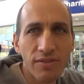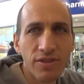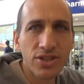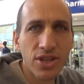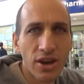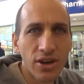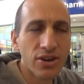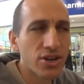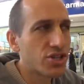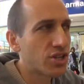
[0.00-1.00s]
this Hare
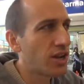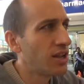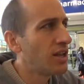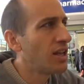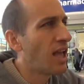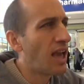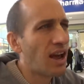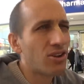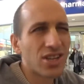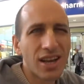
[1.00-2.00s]
Krishna. And I
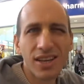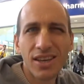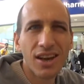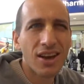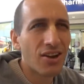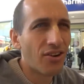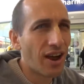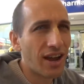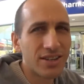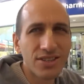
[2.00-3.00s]
was like, yeah, right.